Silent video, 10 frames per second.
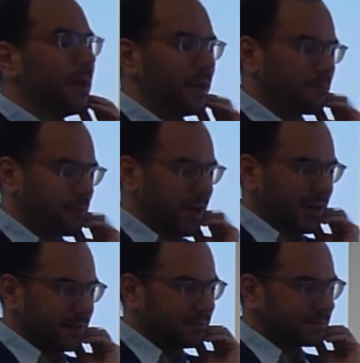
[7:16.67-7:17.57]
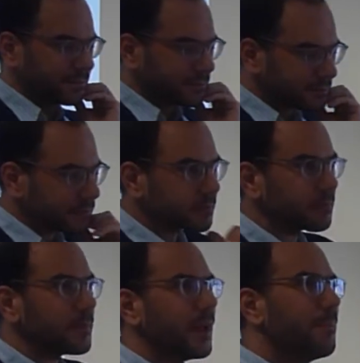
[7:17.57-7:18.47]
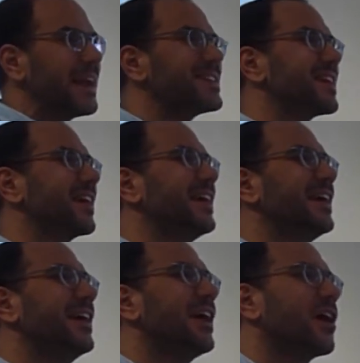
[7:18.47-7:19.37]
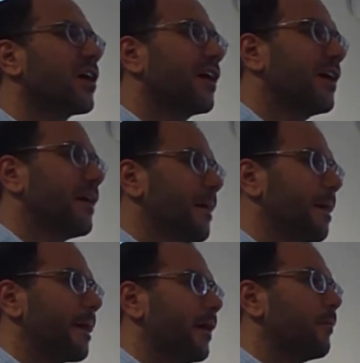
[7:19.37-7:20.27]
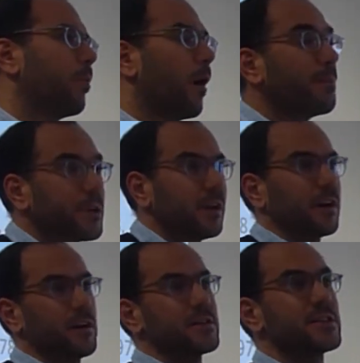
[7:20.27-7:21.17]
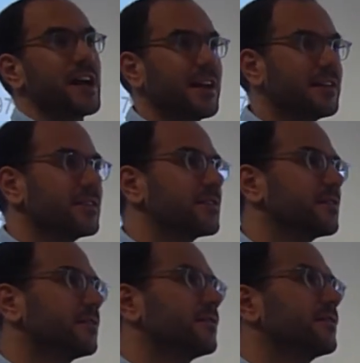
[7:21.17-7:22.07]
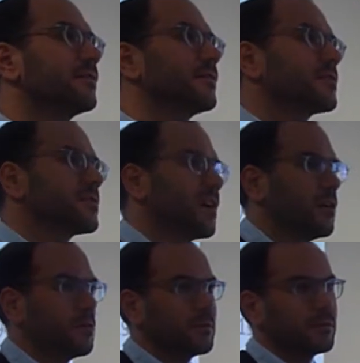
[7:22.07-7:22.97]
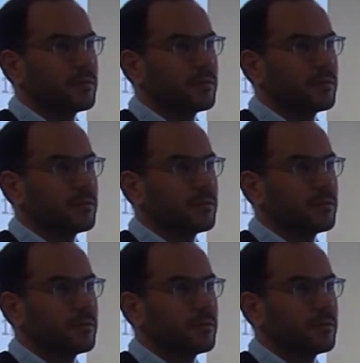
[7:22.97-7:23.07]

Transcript: in Britain, basically popular consent, so